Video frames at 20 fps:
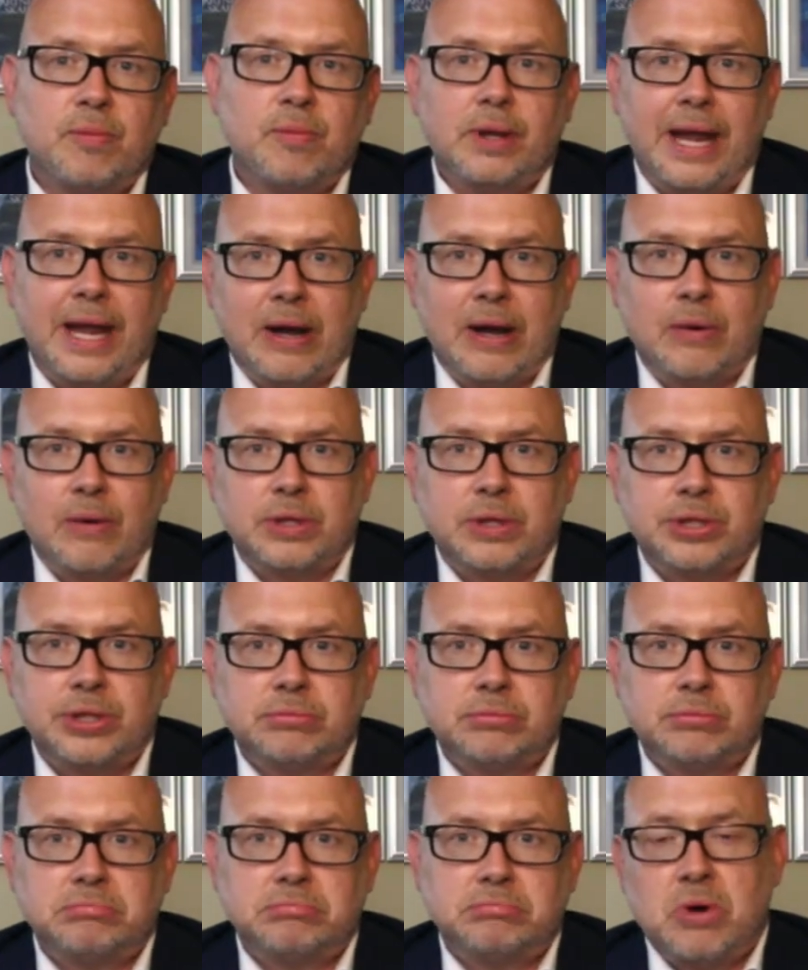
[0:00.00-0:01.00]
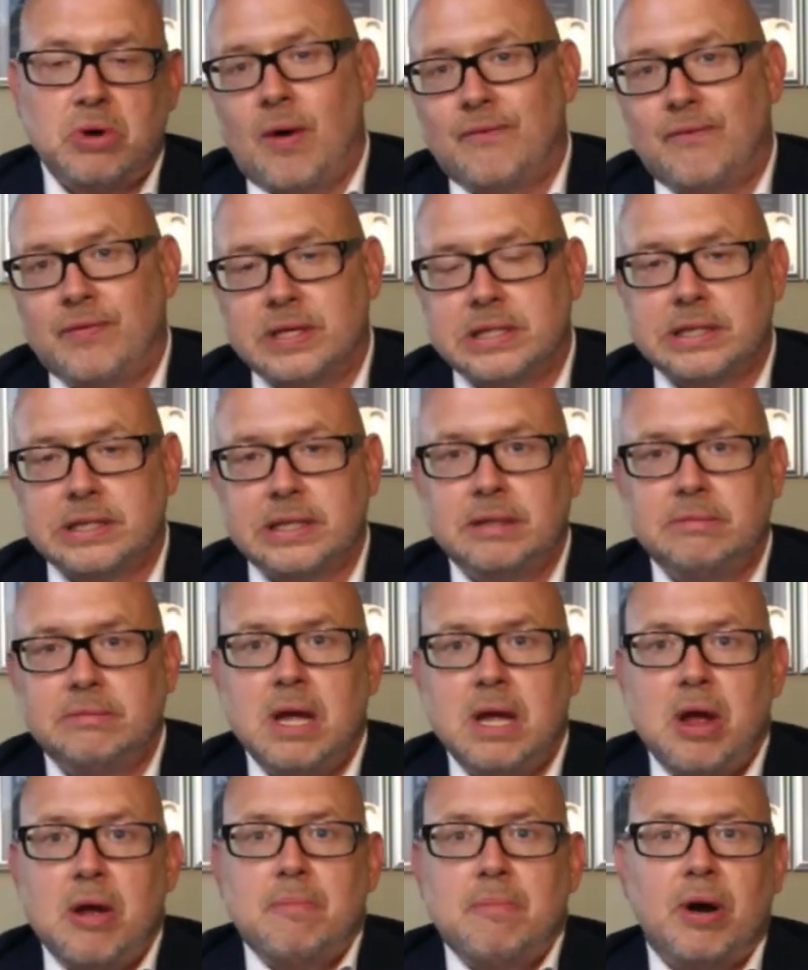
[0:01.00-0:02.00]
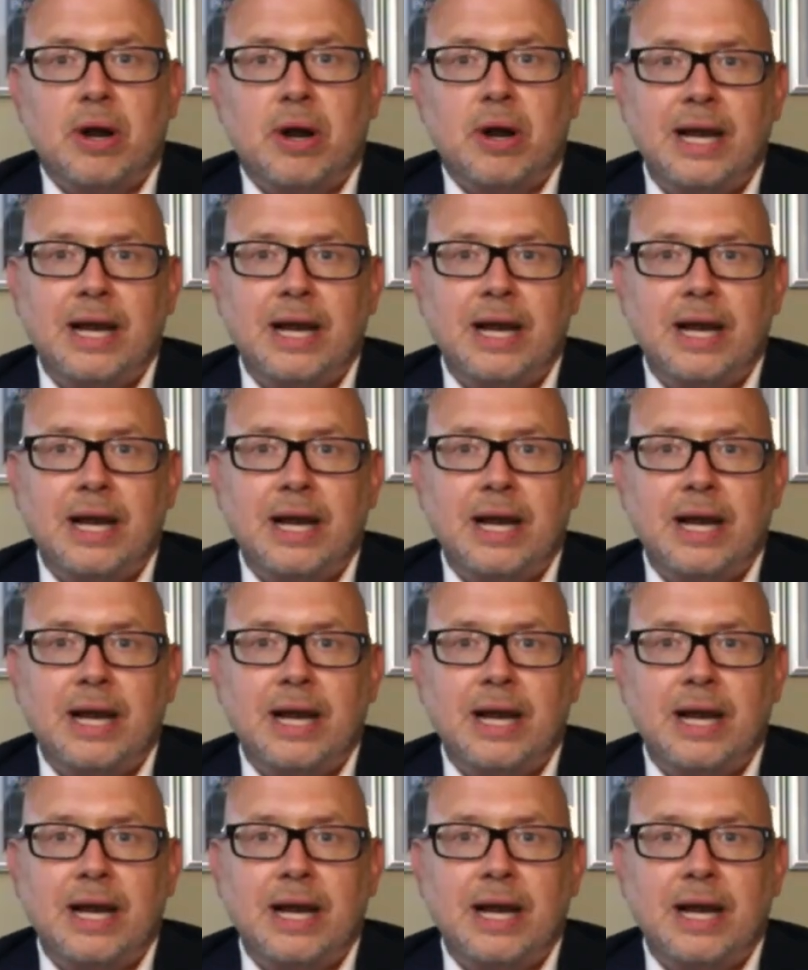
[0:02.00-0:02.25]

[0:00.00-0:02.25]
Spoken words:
language, obviously, body